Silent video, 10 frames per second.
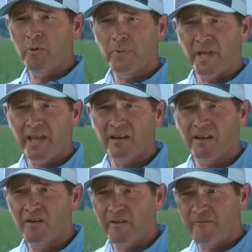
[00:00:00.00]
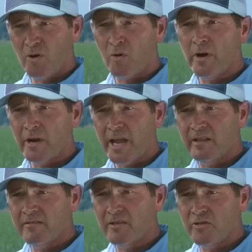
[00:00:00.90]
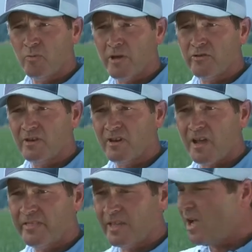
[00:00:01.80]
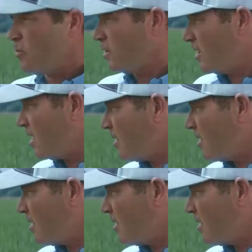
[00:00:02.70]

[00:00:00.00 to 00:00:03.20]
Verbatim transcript: would plant on a furrow irrigated situation. I think I would